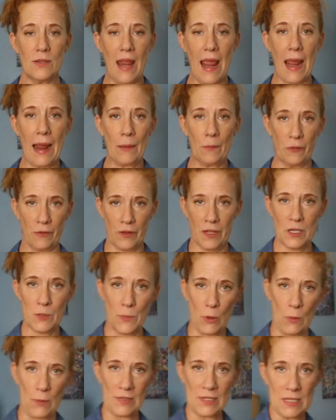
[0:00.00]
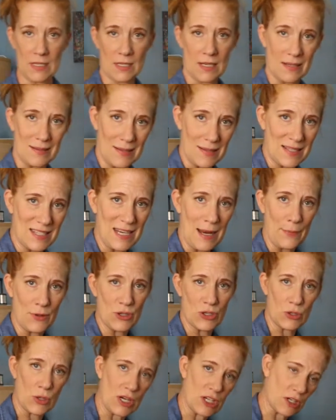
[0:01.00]
am for these purposes because it's
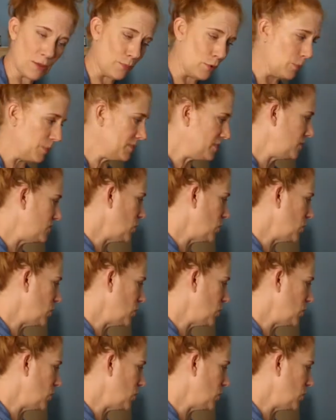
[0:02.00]
demonstration purposes